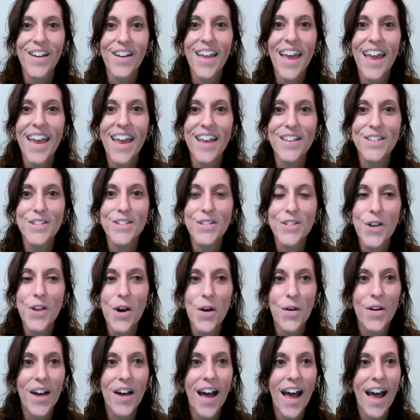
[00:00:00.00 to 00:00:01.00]
Okay,
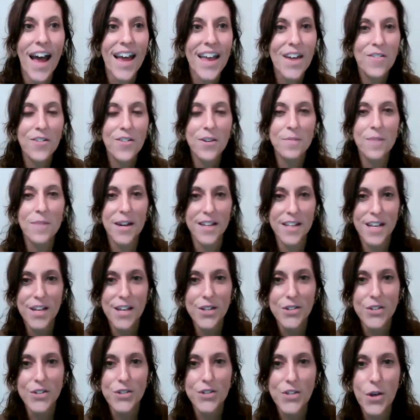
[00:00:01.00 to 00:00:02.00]
so hi everybody.
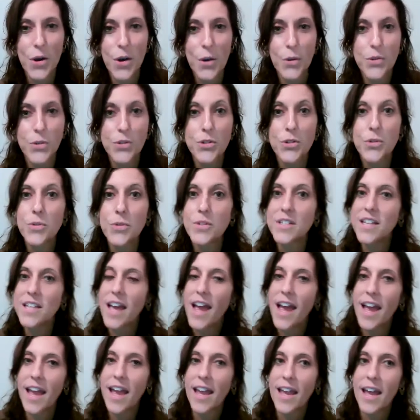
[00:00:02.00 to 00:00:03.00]
So
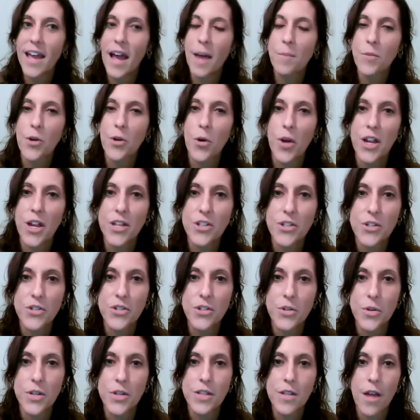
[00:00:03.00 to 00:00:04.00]
today I'm going to
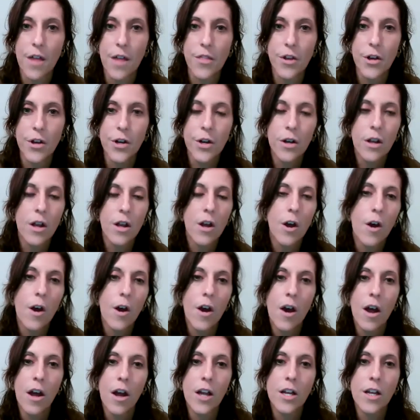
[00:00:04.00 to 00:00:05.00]
do another
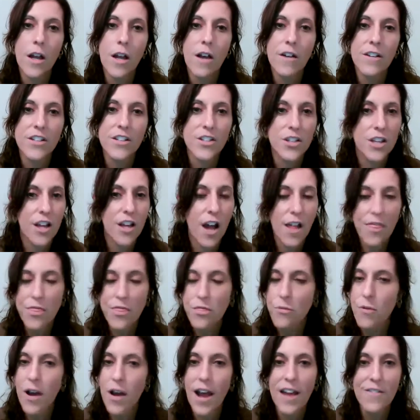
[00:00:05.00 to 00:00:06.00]
Gut
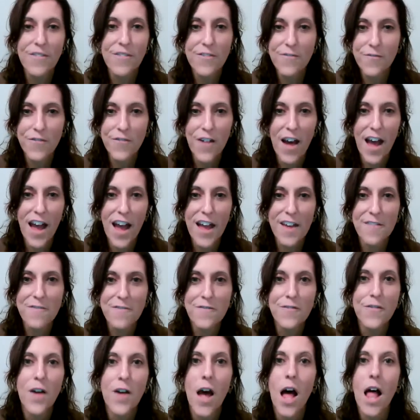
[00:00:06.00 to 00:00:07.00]
Thrive in
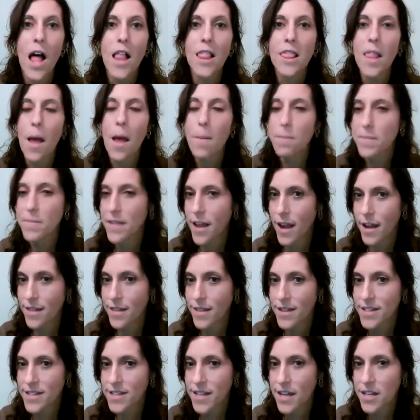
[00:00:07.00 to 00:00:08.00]
5 alumni.
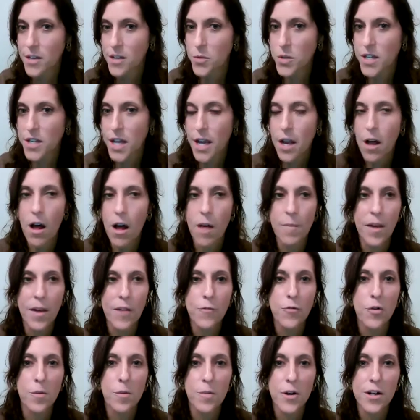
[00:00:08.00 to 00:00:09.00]
That's kind of what I call my
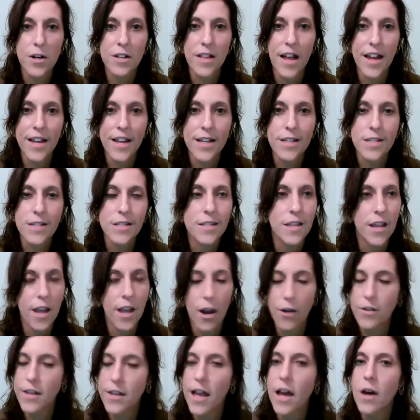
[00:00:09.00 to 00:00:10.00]
former clients. They
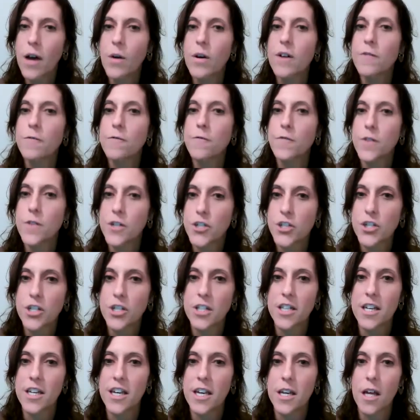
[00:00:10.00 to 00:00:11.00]
are now
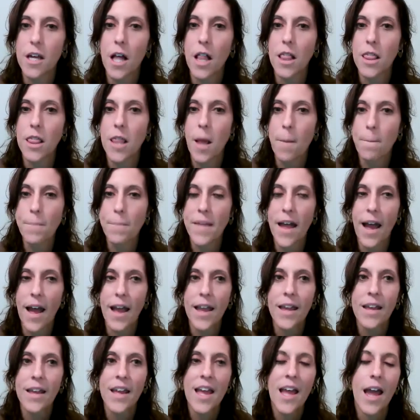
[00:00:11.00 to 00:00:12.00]
officially
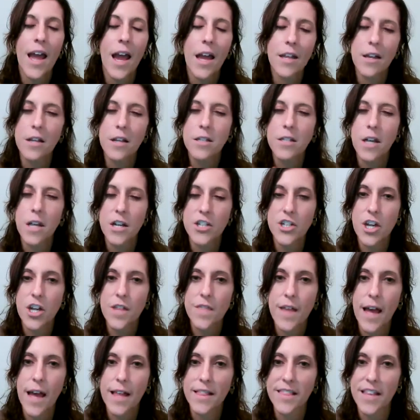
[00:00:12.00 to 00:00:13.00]
alumni, and I'll touch on
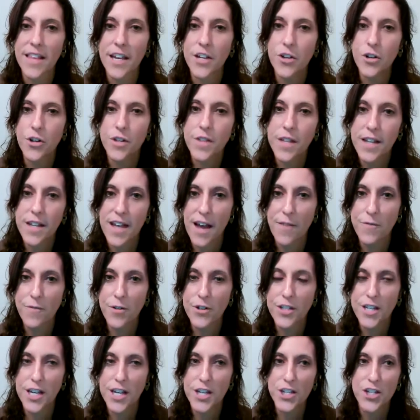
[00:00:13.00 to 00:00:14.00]
that later in the
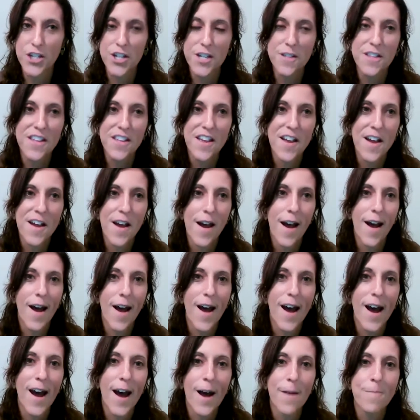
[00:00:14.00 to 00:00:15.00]
conversation.
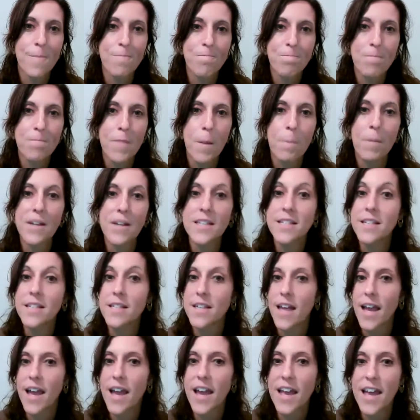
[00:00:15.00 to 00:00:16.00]
But
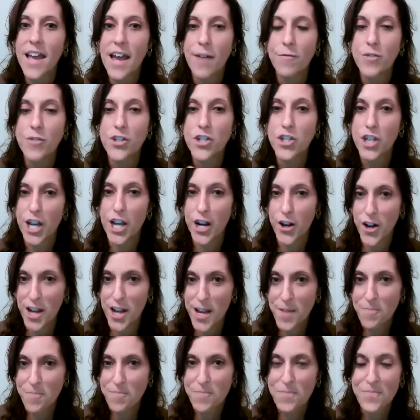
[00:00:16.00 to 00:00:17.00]
today I have
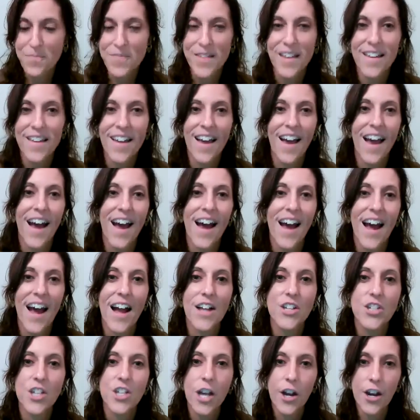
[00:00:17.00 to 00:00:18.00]
Geri.
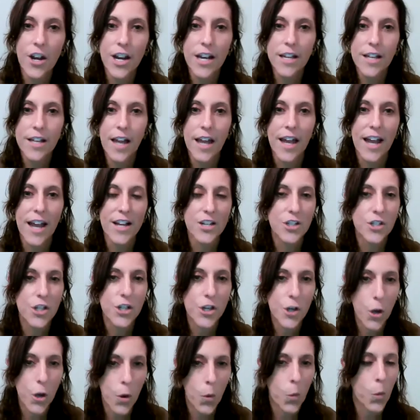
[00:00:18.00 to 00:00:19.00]
Geri and I actually
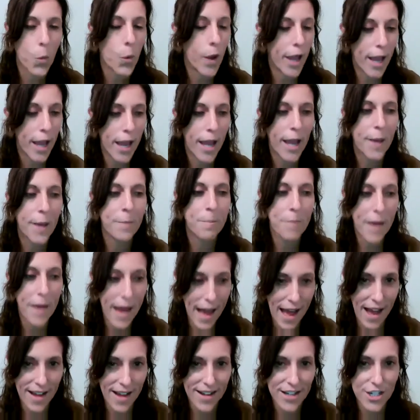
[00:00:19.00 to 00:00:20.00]
go way
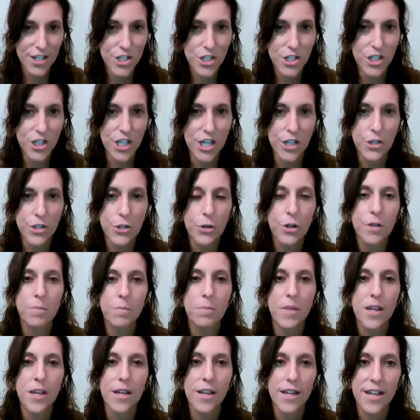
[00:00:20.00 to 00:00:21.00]
back. She took
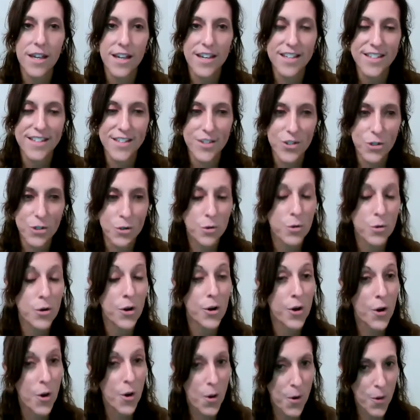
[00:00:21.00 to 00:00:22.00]
me in to
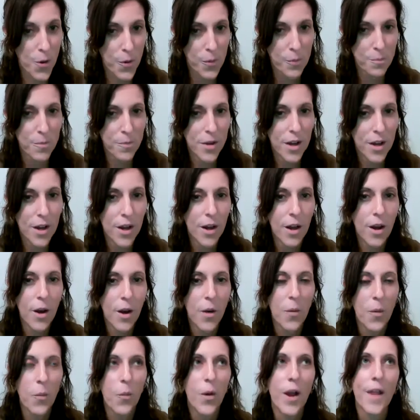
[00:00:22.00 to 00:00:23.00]
her home
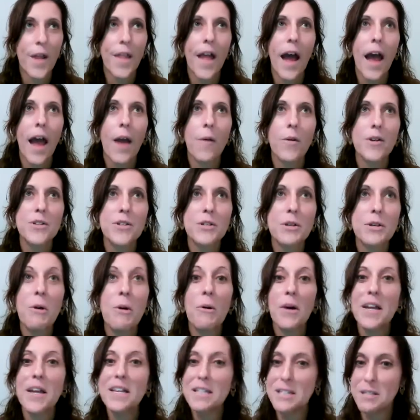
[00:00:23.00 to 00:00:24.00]
when I was
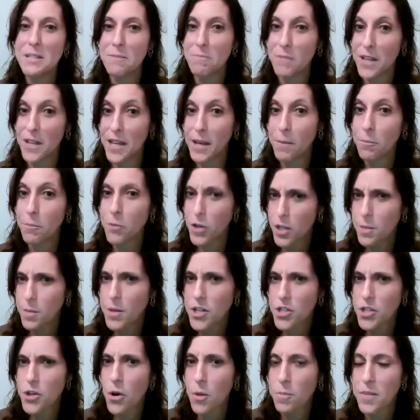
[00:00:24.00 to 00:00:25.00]
going to be pretty
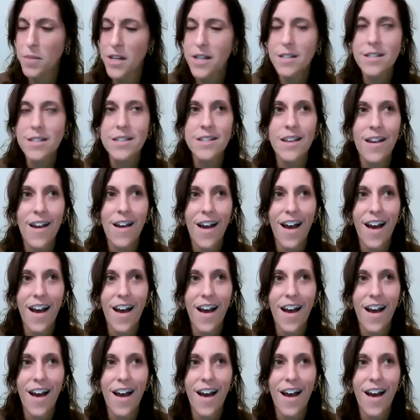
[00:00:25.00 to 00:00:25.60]
much homeless